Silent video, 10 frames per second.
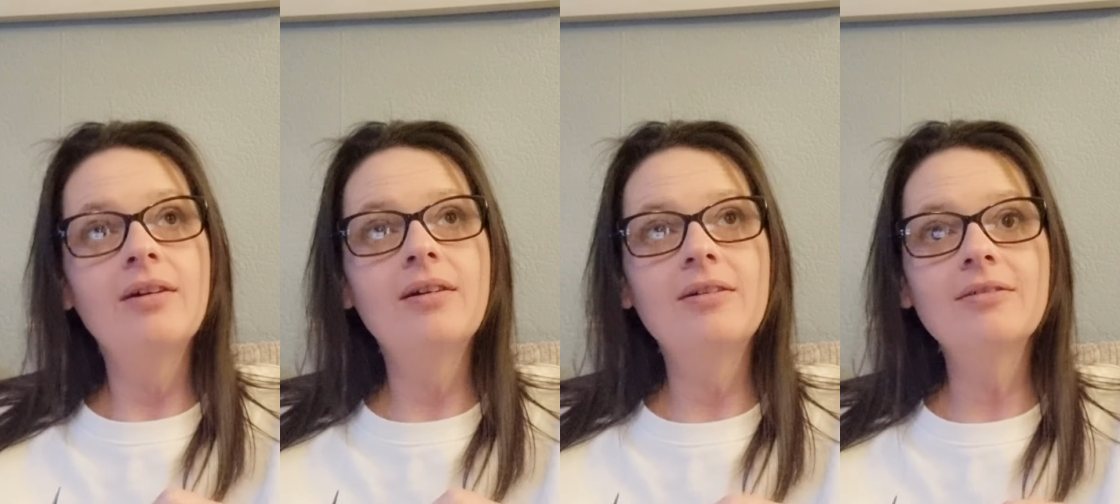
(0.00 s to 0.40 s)

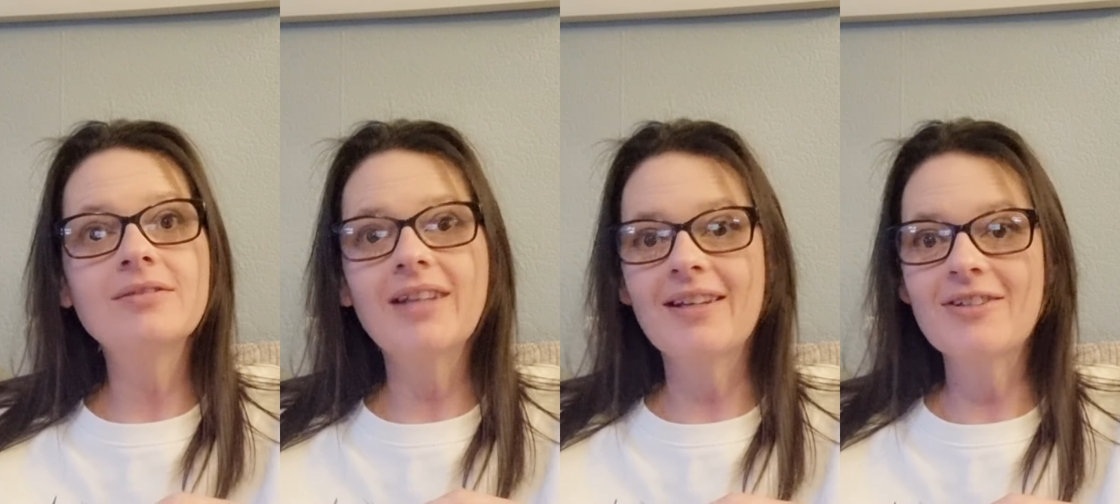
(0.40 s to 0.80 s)
Oh,
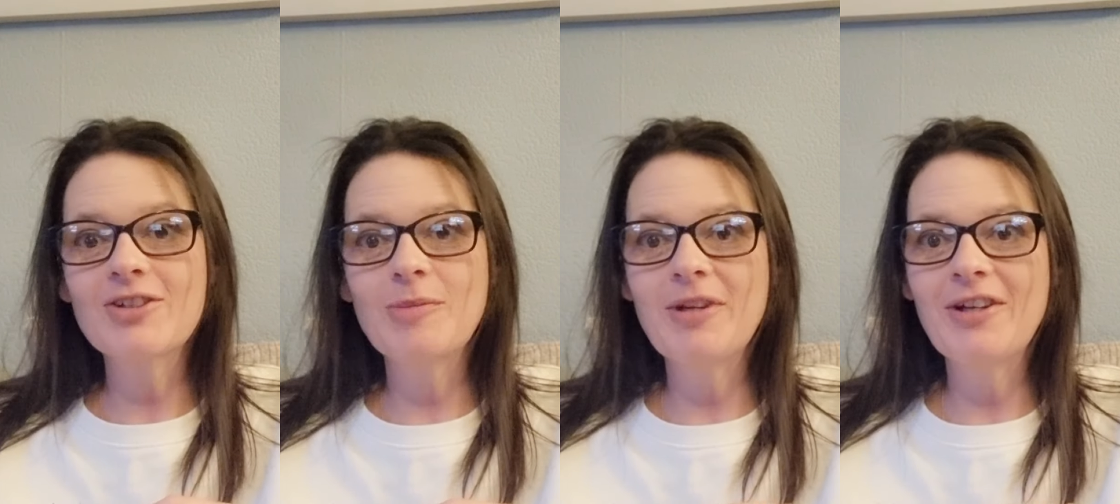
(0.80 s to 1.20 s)
Danny's
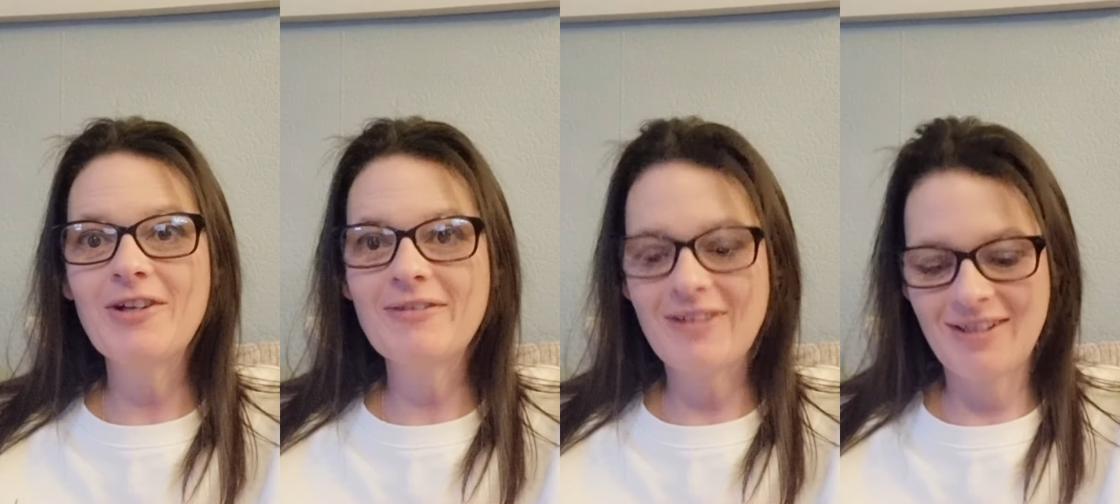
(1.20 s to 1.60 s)
coming
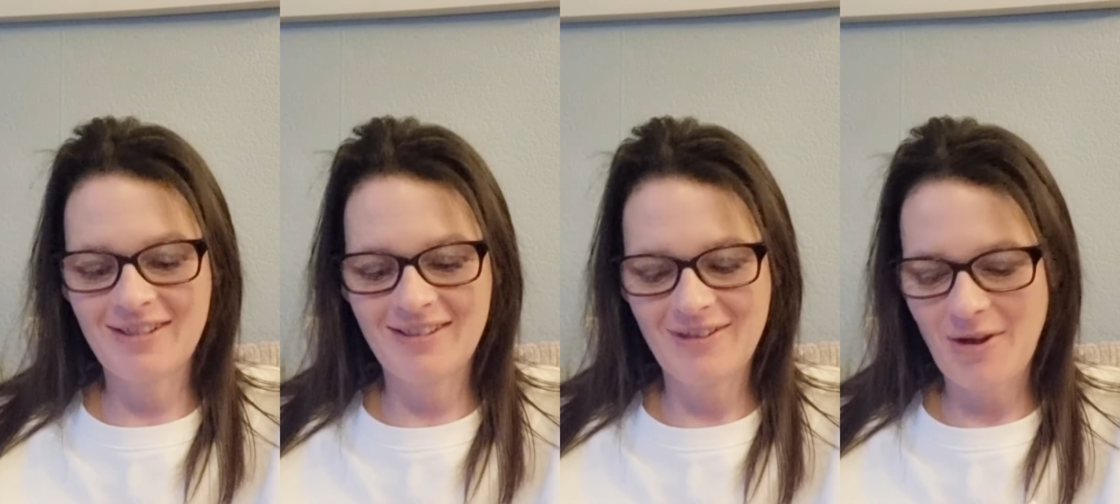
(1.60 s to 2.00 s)
over.
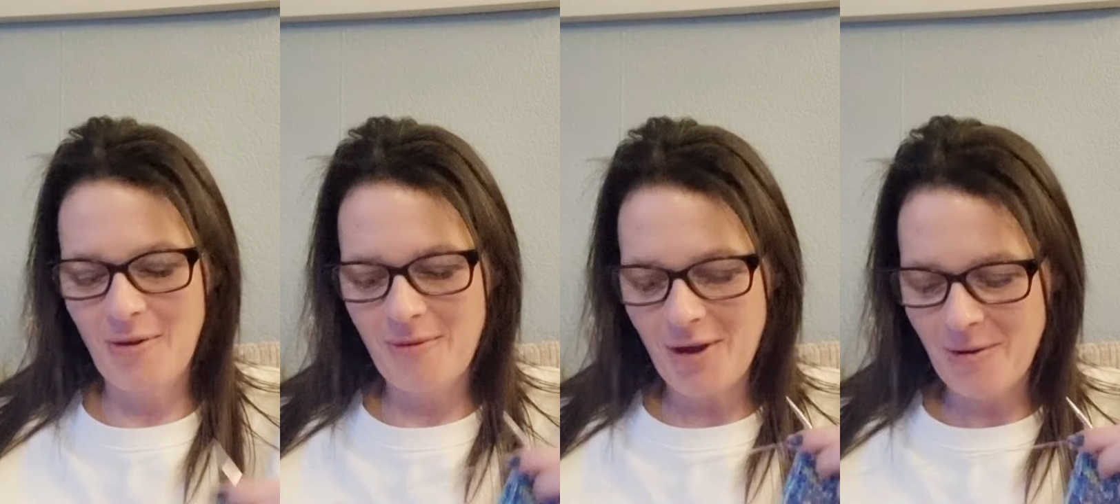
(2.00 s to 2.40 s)

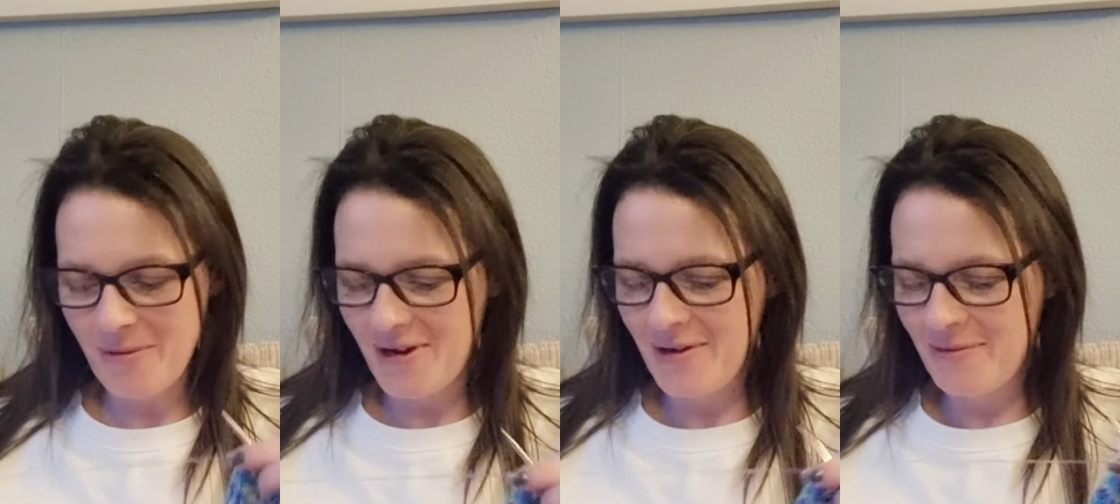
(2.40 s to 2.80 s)
Oh,
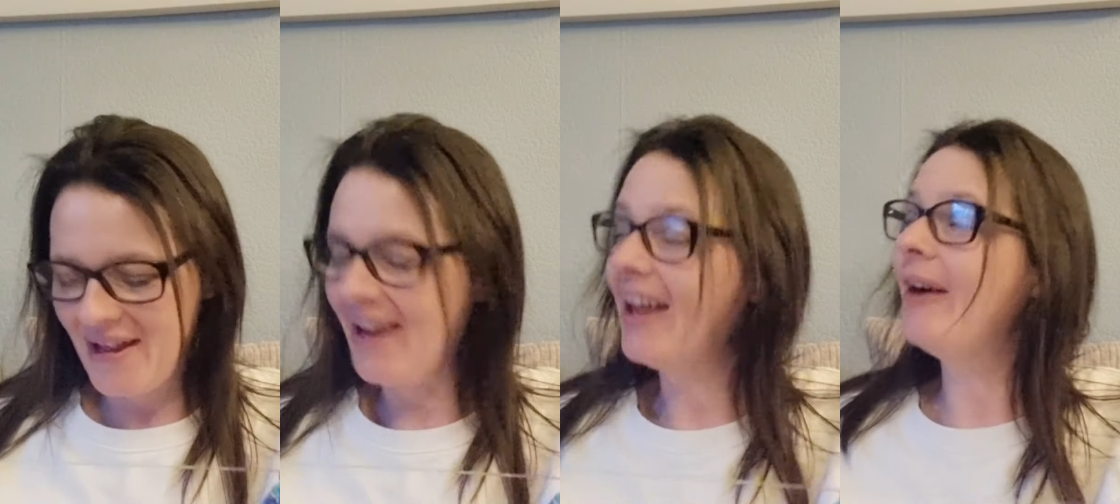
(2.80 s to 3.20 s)

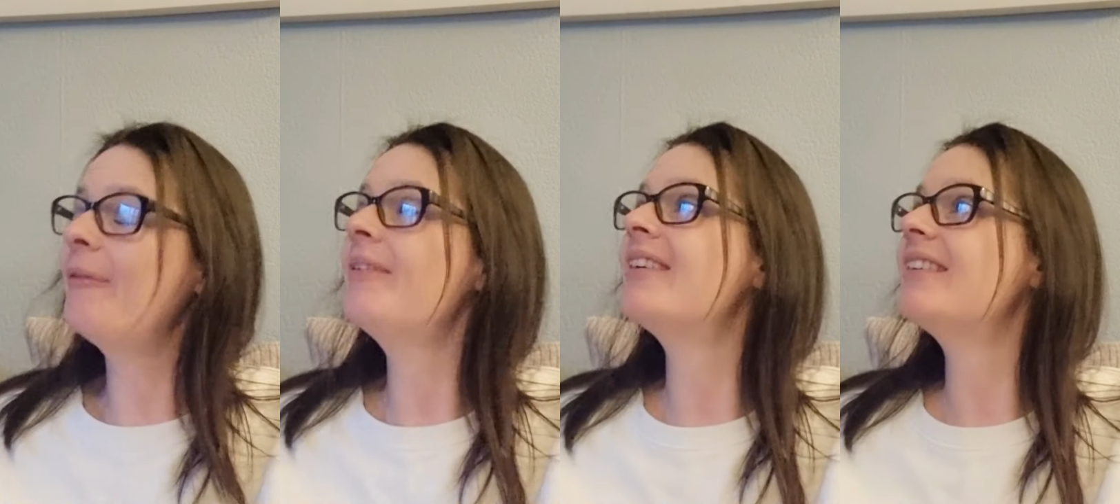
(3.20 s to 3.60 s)
hello.